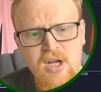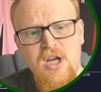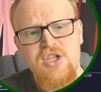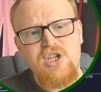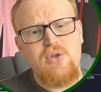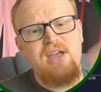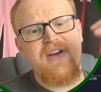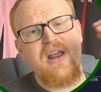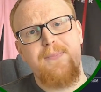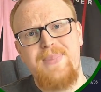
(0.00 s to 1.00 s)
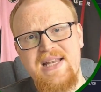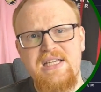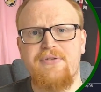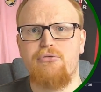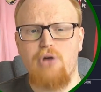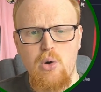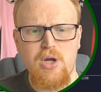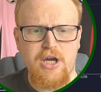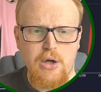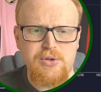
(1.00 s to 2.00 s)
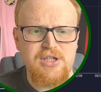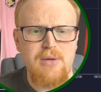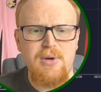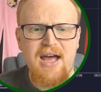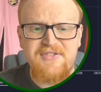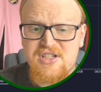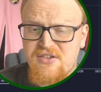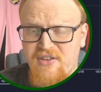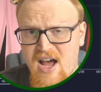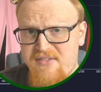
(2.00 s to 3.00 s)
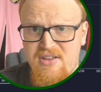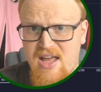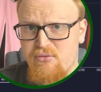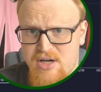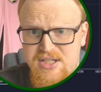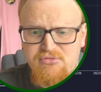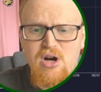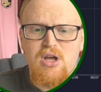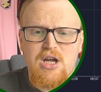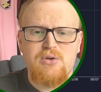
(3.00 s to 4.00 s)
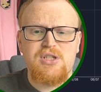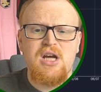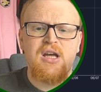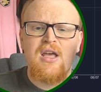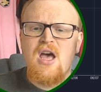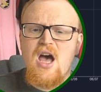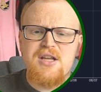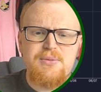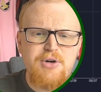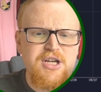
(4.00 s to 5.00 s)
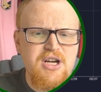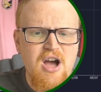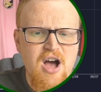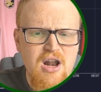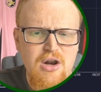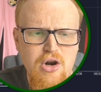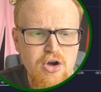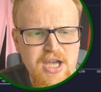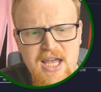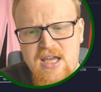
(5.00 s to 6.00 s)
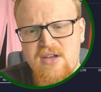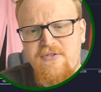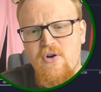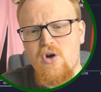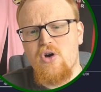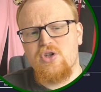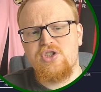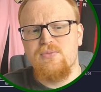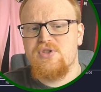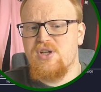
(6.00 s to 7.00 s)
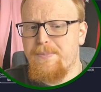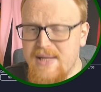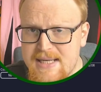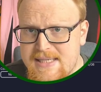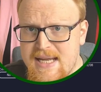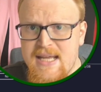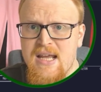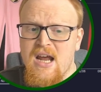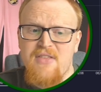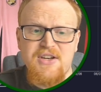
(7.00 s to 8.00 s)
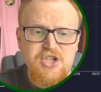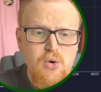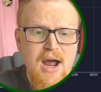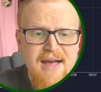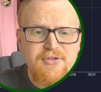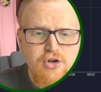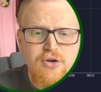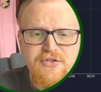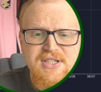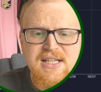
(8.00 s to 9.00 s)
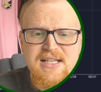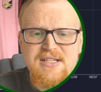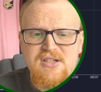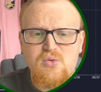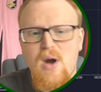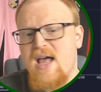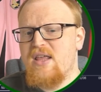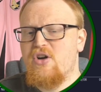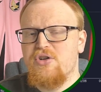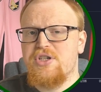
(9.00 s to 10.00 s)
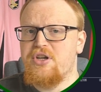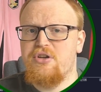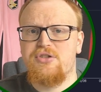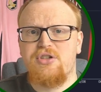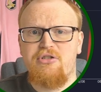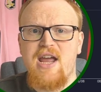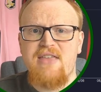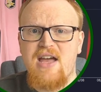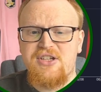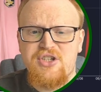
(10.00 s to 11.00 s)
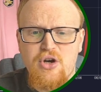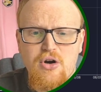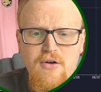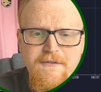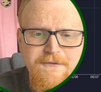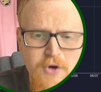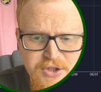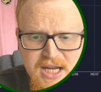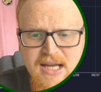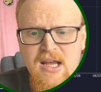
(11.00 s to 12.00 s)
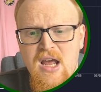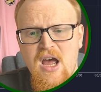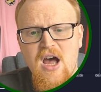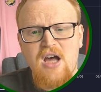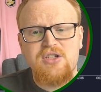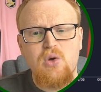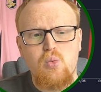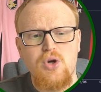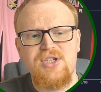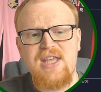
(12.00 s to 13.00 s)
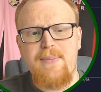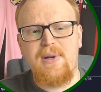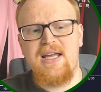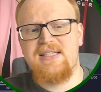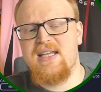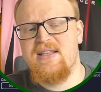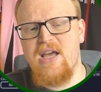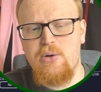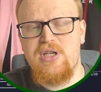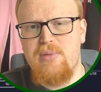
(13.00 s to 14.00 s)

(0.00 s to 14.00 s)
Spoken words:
So they've had a bit of a roller coaster, but after surviving that recent roller coaster, Debrecen are looking for some stability. They do have good facilities as well in order to create that secure footing. So once their place in the OTB